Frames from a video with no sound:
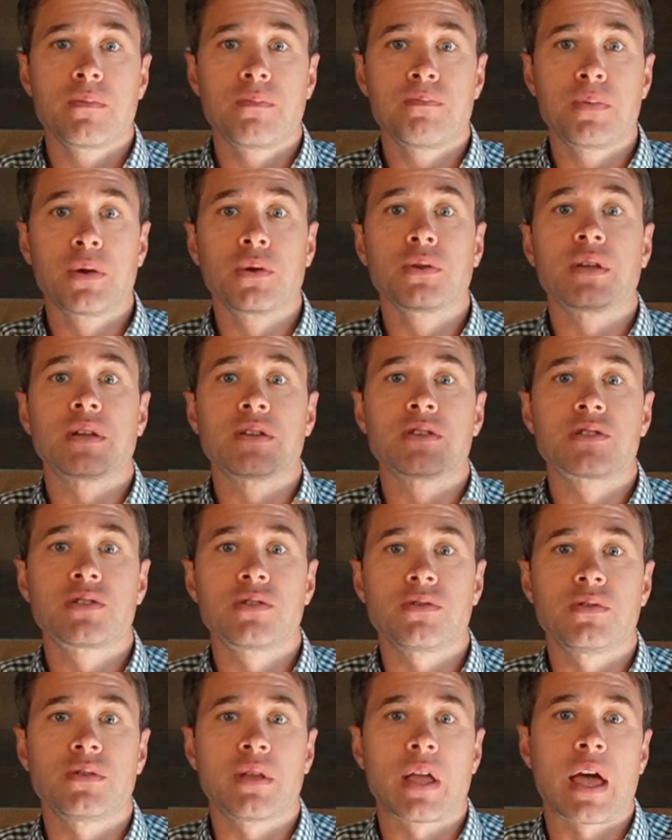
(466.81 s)
building
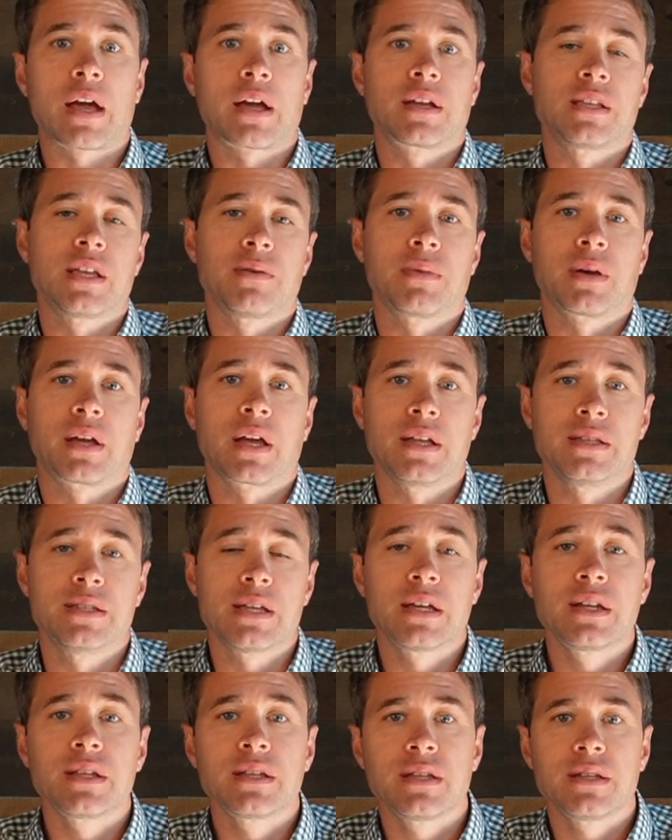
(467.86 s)
student academic
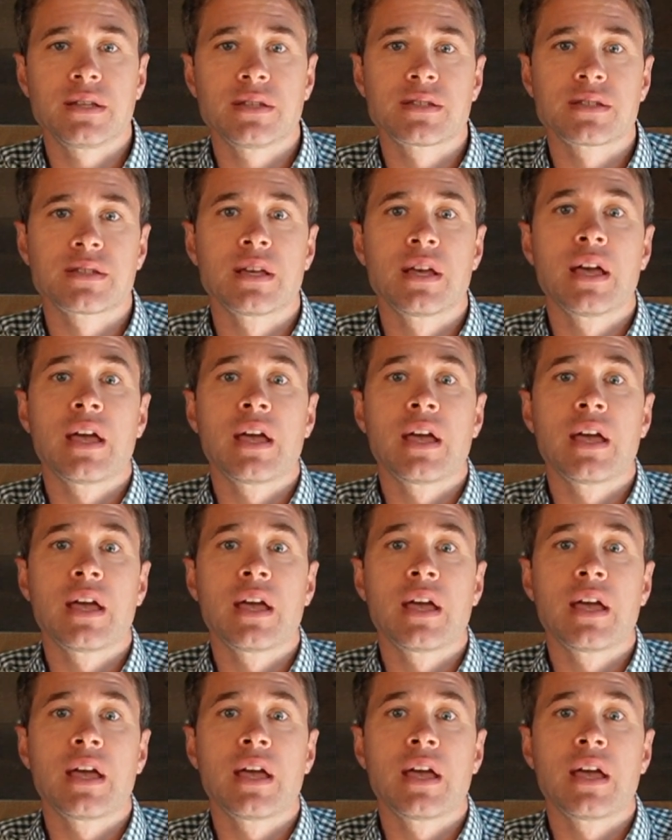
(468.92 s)
identities,